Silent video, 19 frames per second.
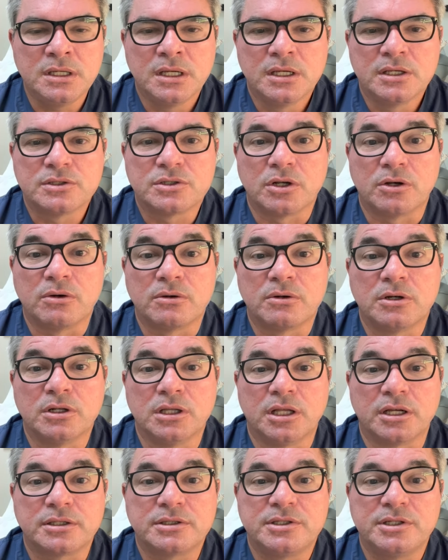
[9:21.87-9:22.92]
So good
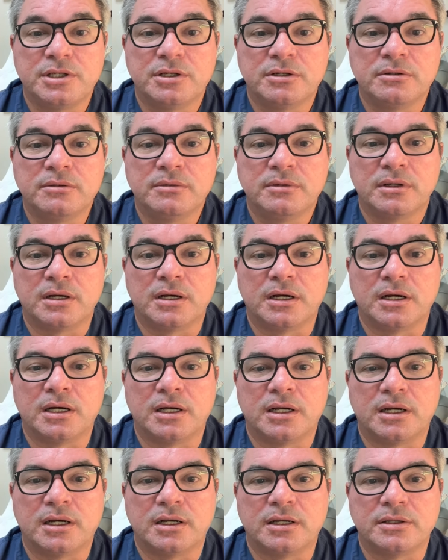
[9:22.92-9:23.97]
luck to you.
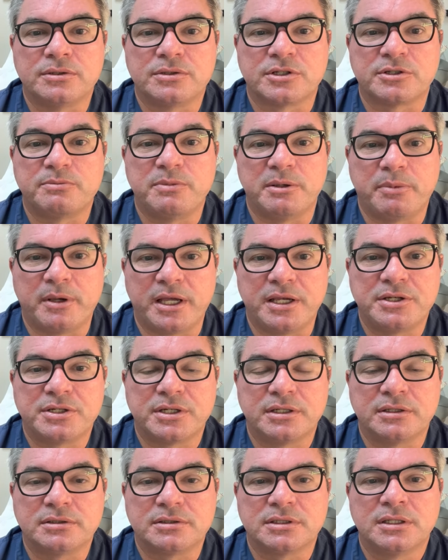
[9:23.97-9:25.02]
Just be
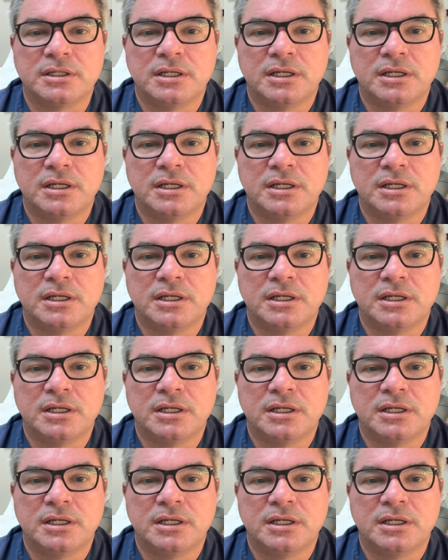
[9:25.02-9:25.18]
patient.